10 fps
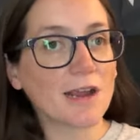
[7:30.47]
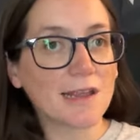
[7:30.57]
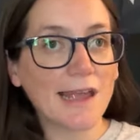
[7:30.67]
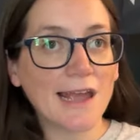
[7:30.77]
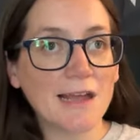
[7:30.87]
I
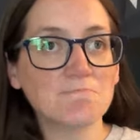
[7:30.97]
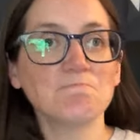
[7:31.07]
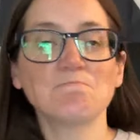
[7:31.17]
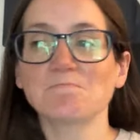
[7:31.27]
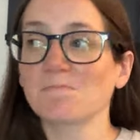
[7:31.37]

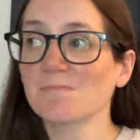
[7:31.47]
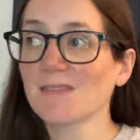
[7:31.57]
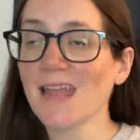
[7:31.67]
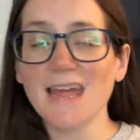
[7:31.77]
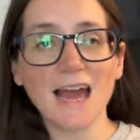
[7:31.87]
can,
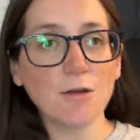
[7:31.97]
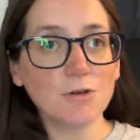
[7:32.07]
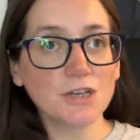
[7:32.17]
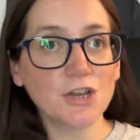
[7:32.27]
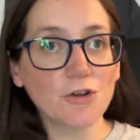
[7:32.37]
and I
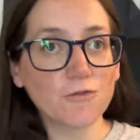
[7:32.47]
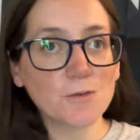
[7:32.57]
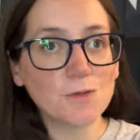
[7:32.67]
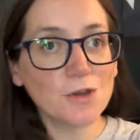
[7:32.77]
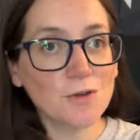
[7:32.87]
want to know
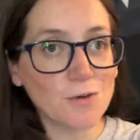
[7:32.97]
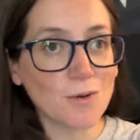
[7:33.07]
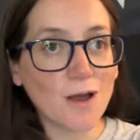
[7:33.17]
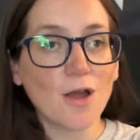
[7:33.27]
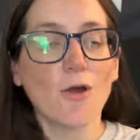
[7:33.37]
from you.